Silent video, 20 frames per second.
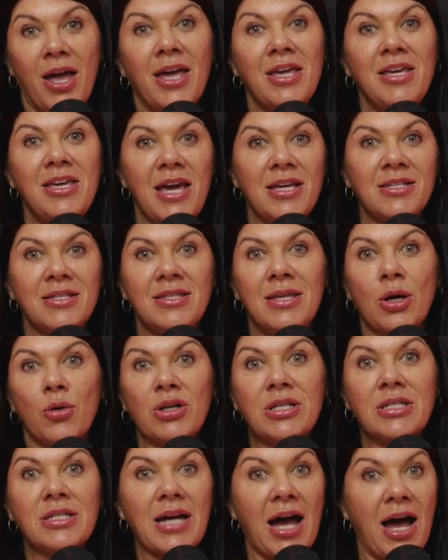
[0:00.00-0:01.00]
Yes, there are
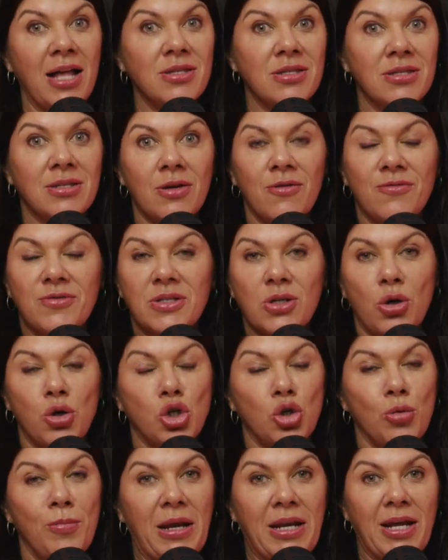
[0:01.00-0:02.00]
tons of
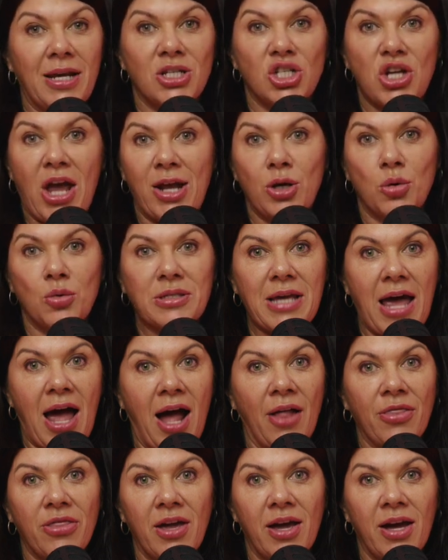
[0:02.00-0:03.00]
social media channels
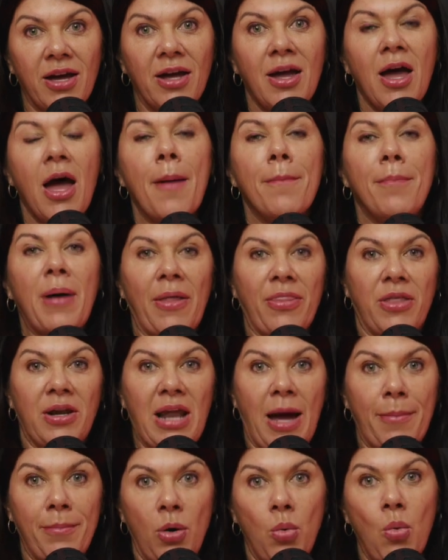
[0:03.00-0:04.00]
out there, but the
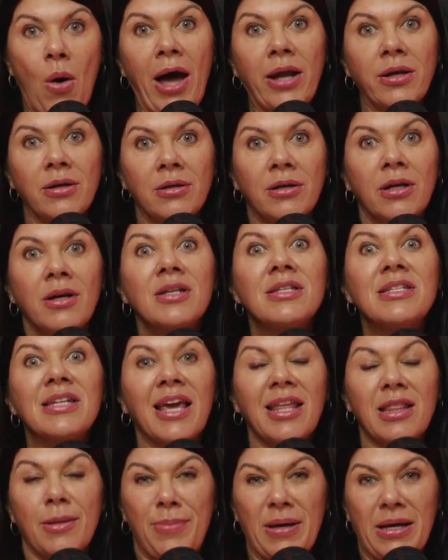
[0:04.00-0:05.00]
number one to
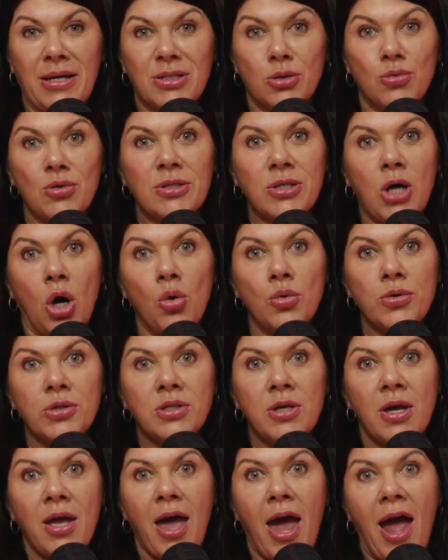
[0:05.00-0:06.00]
get the biggest
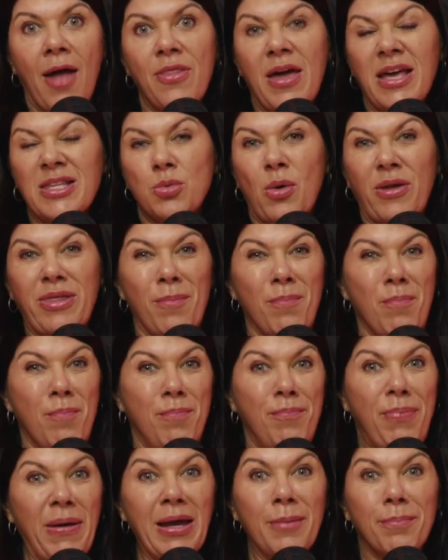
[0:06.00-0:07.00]
results, and that's why the
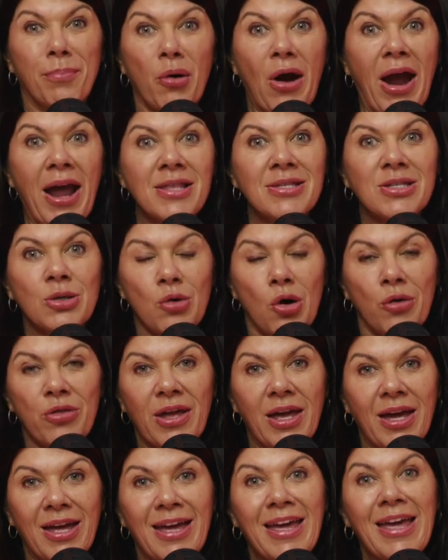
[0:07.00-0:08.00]
big brands are on
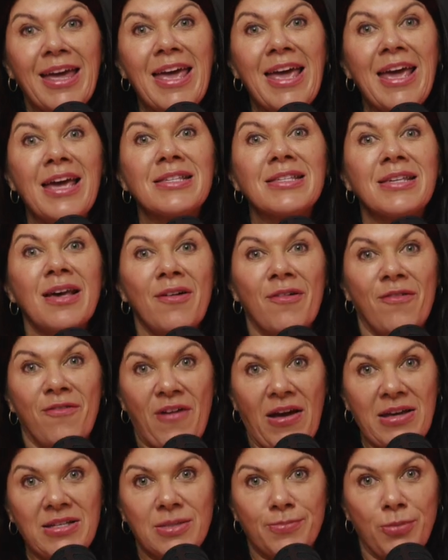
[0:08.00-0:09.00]
there, is
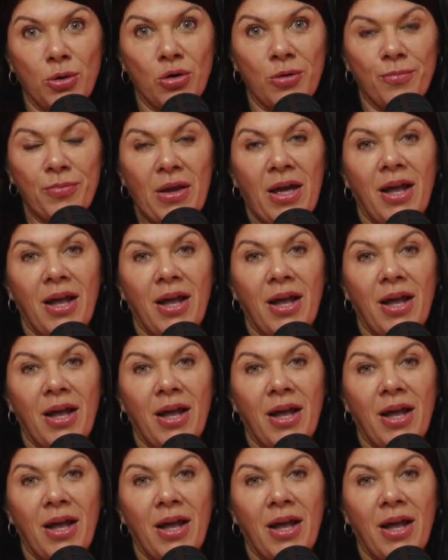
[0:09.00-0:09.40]
Facebook.